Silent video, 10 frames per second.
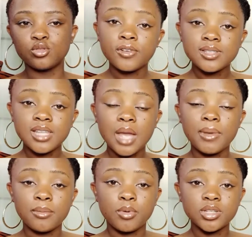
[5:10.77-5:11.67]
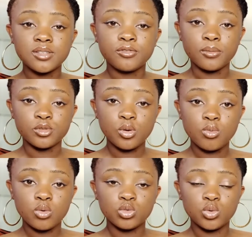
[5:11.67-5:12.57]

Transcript: The first time I bought it from someone who